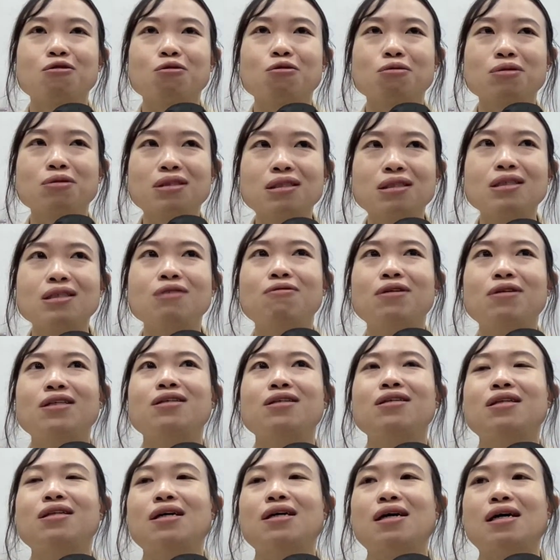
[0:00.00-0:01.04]
to see
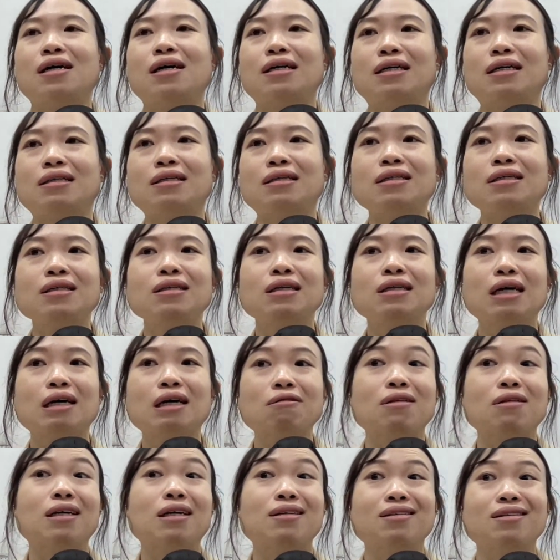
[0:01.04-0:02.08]
whether there are any
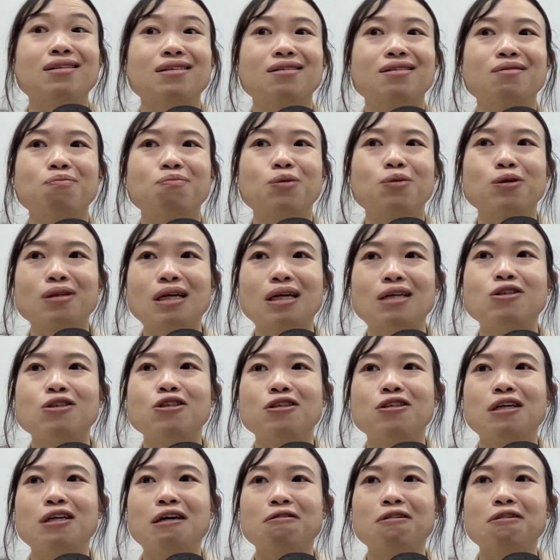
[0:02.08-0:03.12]
outlier,
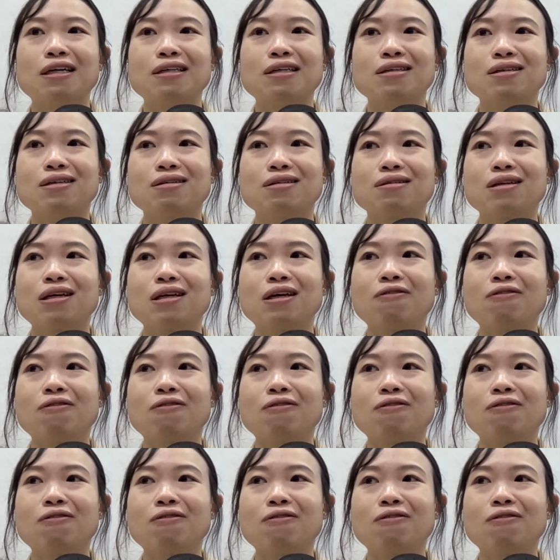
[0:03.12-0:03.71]
potential outlier.